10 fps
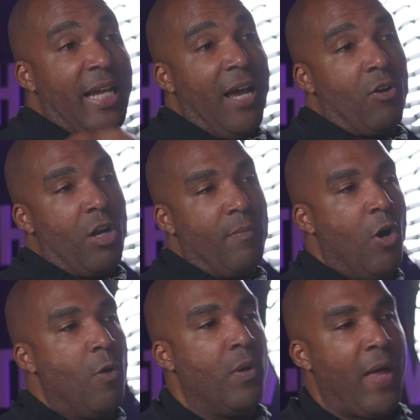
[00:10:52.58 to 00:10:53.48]
down on
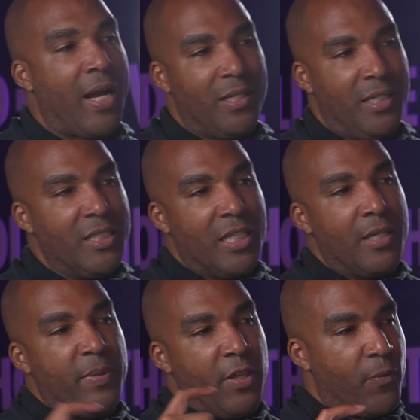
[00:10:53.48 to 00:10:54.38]
mobile. That could easily
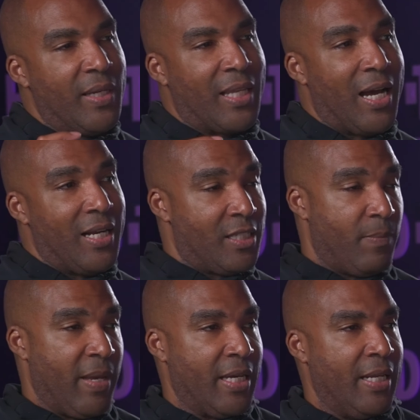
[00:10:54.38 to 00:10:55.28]
be 3 lines to
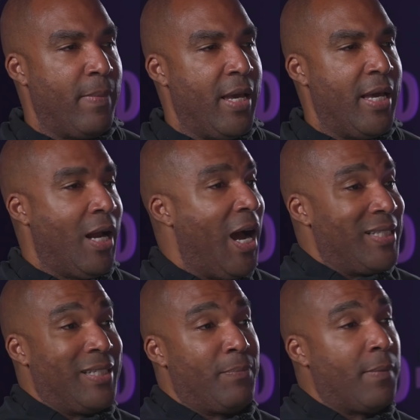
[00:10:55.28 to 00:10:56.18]
make it, and
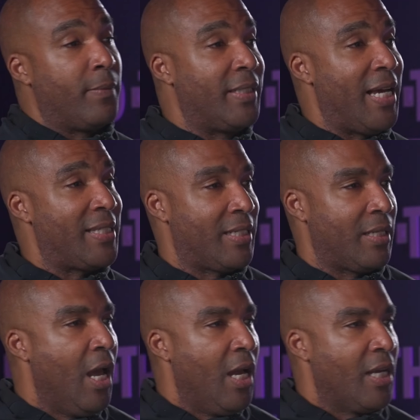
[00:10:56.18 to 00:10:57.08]
honestly, probably less
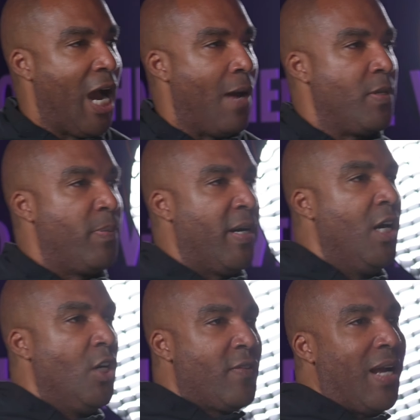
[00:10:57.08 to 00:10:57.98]
copy. But
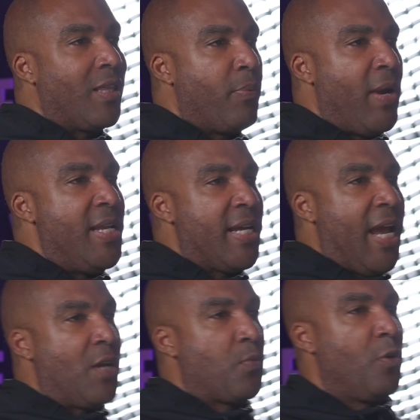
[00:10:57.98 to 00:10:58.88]
you got the branding
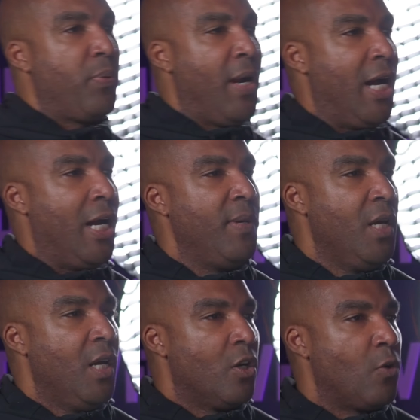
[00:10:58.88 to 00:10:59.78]
Ad World Prime,
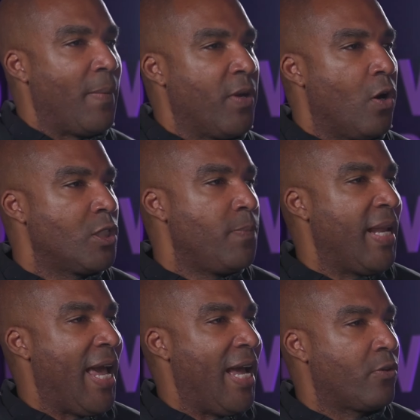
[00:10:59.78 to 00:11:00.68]
grab the Ultimate
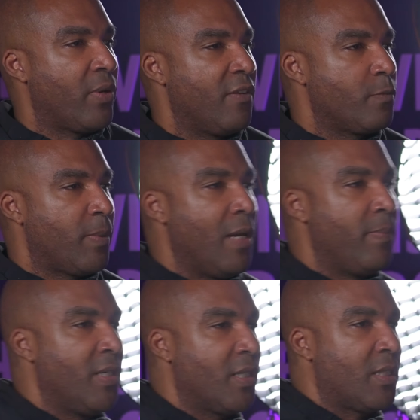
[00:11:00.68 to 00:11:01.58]
Ad Creatives
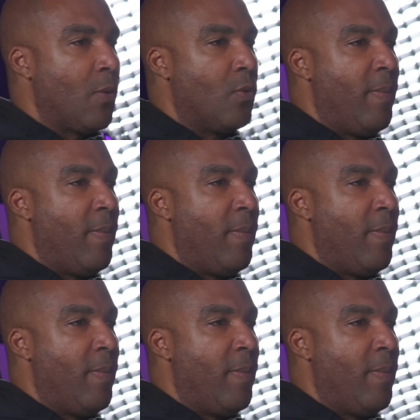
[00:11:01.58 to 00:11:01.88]
Playbook that will